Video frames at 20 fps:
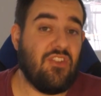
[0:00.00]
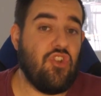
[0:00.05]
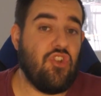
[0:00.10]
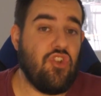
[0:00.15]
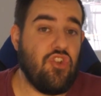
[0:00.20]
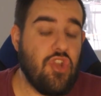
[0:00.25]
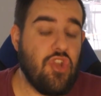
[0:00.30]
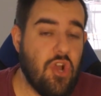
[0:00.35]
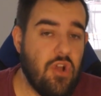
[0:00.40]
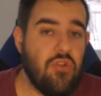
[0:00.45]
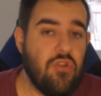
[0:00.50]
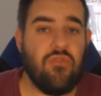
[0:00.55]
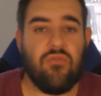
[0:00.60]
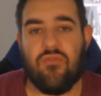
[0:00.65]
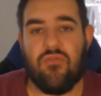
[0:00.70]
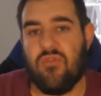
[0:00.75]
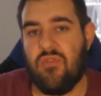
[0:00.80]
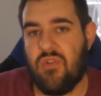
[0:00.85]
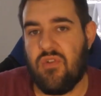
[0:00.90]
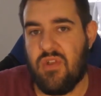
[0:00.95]

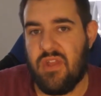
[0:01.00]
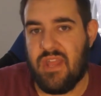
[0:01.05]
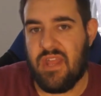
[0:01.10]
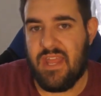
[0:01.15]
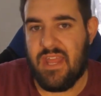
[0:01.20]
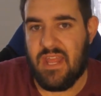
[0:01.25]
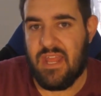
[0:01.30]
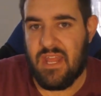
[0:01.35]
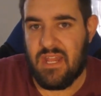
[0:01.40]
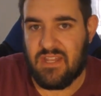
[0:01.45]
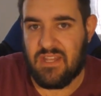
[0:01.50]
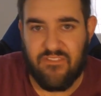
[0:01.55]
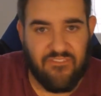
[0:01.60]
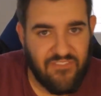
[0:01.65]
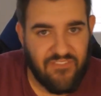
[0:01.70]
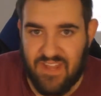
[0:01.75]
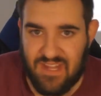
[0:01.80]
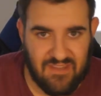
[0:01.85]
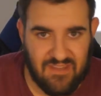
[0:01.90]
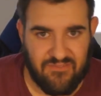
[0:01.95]
no
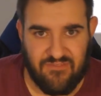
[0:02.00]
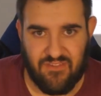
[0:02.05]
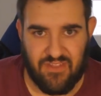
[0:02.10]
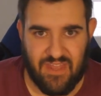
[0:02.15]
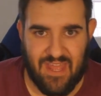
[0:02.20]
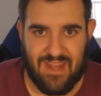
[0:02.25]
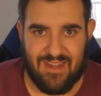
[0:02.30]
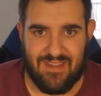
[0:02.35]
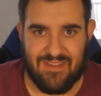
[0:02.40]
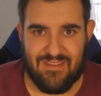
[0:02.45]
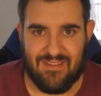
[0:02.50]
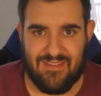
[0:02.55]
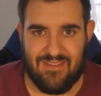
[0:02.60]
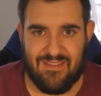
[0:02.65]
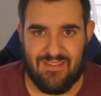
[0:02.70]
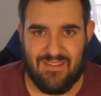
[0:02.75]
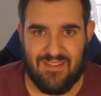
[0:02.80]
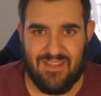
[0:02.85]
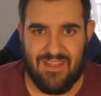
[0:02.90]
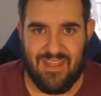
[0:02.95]
defense for that
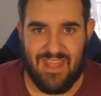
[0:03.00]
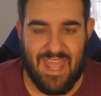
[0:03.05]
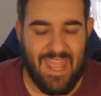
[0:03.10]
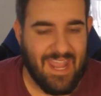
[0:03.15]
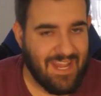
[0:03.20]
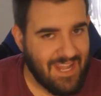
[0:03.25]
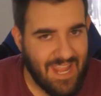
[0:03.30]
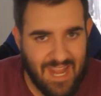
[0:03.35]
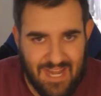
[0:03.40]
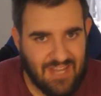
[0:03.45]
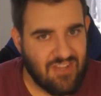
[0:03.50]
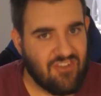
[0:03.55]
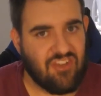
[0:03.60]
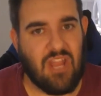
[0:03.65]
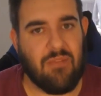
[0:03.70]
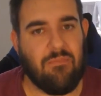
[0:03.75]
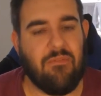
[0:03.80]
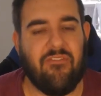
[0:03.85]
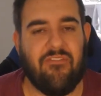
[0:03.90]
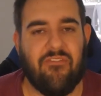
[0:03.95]
in any
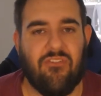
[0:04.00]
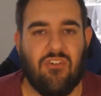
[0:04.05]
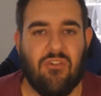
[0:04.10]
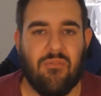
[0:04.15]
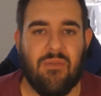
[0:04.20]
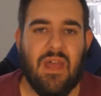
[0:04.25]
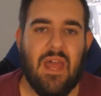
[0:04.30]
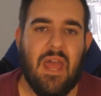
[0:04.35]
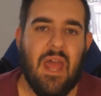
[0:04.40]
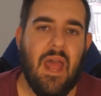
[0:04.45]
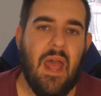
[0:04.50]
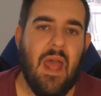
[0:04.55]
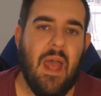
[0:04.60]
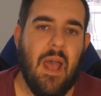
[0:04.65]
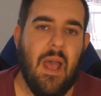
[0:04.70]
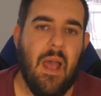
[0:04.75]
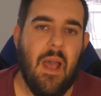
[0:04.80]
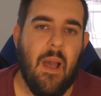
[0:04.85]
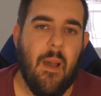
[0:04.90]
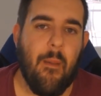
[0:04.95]
shape or form.
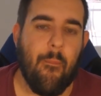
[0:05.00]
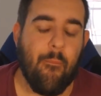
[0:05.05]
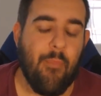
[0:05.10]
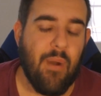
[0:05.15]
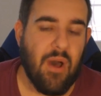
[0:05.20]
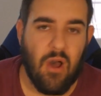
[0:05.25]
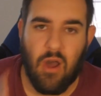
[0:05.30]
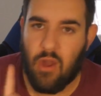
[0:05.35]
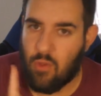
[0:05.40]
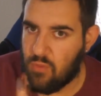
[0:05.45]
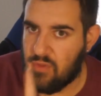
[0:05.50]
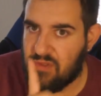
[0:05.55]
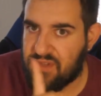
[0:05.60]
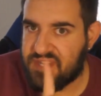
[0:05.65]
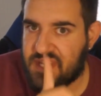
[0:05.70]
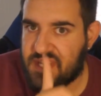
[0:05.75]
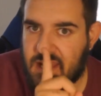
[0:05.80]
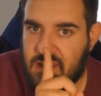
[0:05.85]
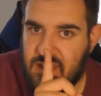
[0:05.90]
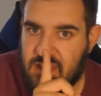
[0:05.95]
But I will
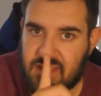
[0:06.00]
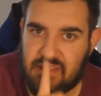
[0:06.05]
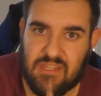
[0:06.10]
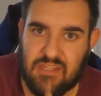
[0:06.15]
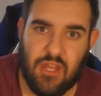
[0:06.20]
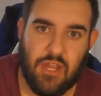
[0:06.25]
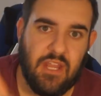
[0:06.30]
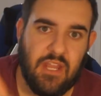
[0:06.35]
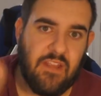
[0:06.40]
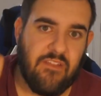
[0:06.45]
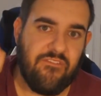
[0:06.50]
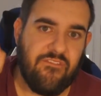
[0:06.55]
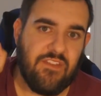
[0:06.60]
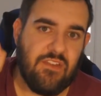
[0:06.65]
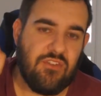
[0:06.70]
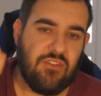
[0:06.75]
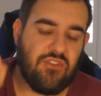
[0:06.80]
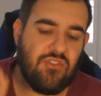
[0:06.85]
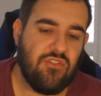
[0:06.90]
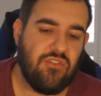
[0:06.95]
say this though, if you
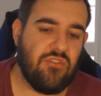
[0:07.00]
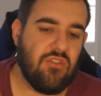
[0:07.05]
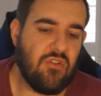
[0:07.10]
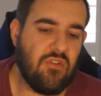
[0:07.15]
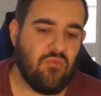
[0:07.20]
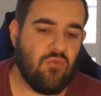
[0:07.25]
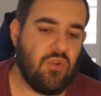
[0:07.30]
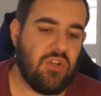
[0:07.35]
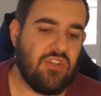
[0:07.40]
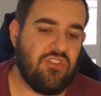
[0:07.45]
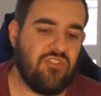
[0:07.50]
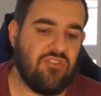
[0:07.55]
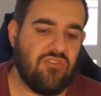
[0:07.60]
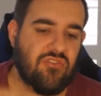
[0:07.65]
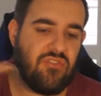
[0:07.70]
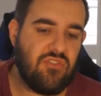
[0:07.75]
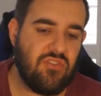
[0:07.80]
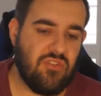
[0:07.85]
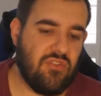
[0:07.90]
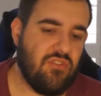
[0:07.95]
do not want your
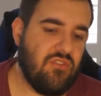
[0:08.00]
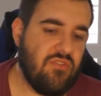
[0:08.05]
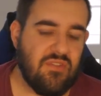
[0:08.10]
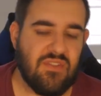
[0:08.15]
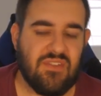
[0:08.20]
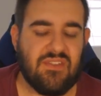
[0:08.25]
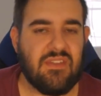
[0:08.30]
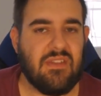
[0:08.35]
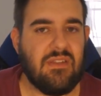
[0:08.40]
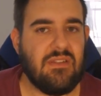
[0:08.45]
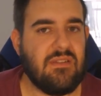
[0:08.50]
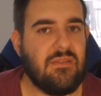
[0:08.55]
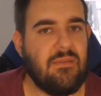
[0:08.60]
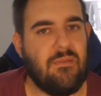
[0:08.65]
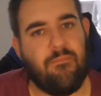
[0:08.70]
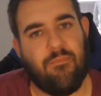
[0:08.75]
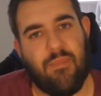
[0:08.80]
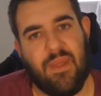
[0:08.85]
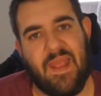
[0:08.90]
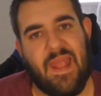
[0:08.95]
nudes to
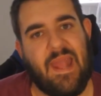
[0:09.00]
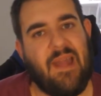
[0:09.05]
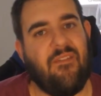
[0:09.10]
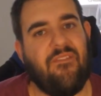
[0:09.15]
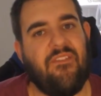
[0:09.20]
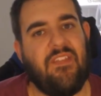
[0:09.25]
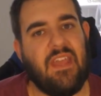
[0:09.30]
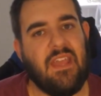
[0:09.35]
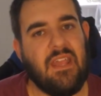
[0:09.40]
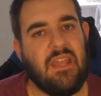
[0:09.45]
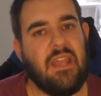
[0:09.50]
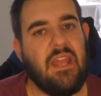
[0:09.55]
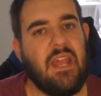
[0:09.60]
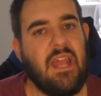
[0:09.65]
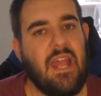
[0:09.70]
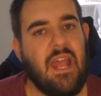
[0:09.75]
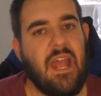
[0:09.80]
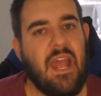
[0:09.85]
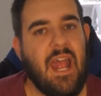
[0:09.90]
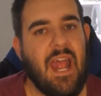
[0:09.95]
be out there,
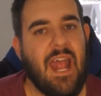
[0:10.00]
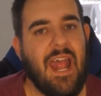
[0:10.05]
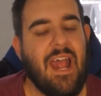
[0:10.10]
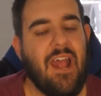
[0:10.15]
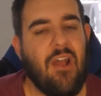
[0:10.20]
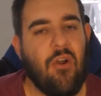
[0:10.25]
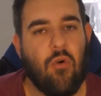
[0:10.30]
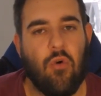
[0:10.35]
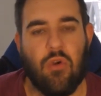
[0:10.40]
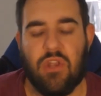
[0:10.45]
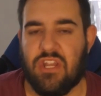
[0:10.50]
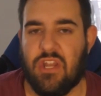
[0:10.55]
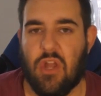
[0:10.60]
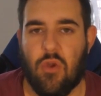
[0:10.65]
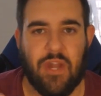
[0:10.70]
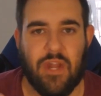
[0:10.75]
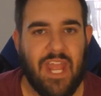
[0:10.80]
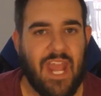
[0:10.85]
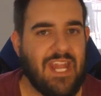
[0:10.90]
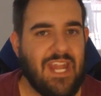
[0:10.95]
or you don't
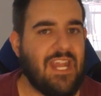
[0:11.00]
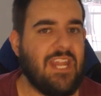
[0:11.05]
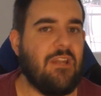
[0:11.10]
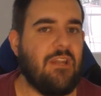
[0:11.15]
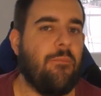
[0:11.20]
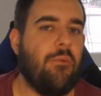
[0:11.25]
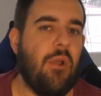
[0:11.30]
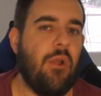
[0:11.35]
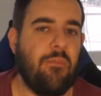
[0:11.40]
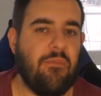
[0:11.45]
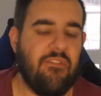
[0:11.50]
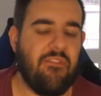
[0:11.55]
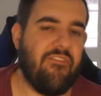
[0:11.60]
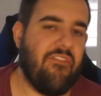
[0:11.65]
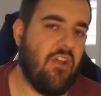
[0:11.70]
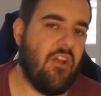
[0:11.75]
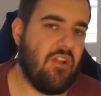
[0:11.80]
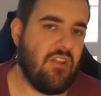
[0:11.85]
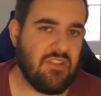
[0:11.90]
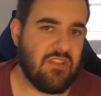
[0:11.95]
want any inappropriate
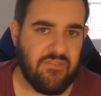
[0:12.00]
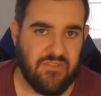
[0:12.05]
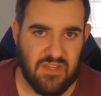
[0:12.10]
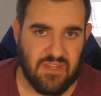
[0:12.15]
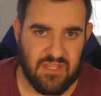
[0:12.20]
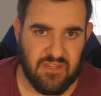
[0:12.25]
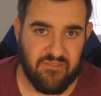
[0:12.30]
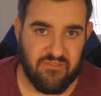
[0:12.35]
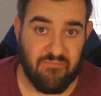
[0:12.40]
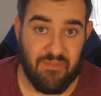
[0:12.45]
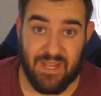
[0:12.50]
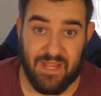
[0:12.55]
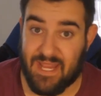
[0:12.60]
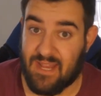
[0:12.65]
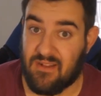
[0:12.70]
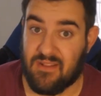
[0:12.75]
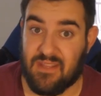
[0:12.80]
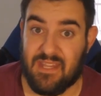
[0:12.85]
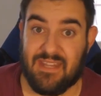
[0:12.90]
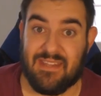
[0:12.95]
photos of yourself being
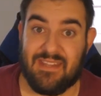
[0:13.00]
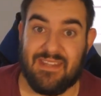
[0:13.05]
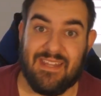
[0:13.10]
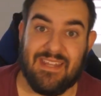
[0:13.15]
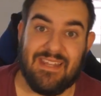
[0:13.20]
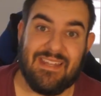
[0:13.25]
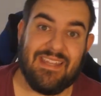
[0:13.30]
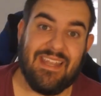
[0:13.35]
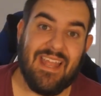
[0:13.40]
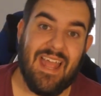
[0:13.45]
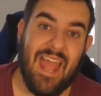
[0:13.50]
out on the internet,